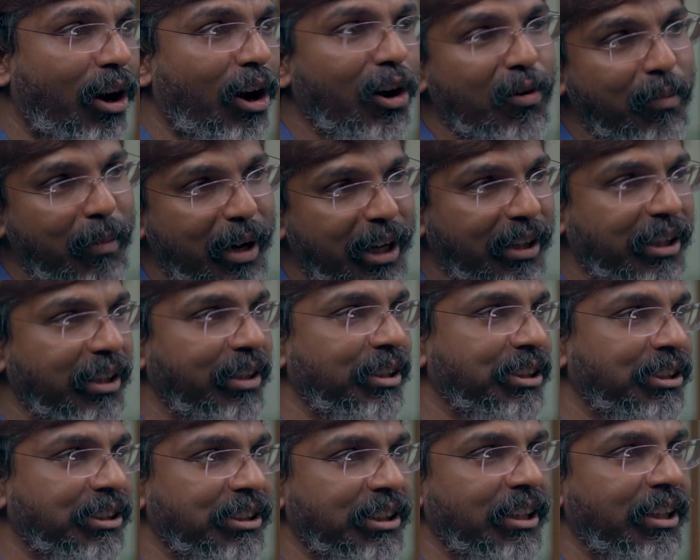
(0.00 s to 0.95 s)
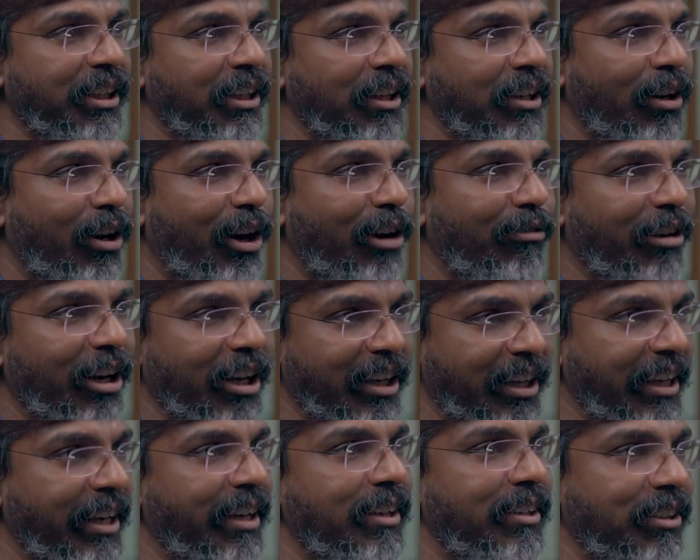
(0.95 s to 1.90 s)
augmenters of our
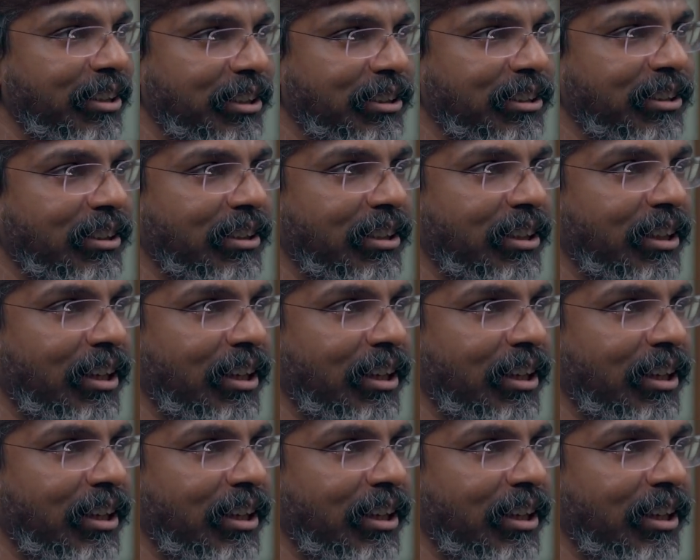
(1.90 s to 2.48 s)
creators.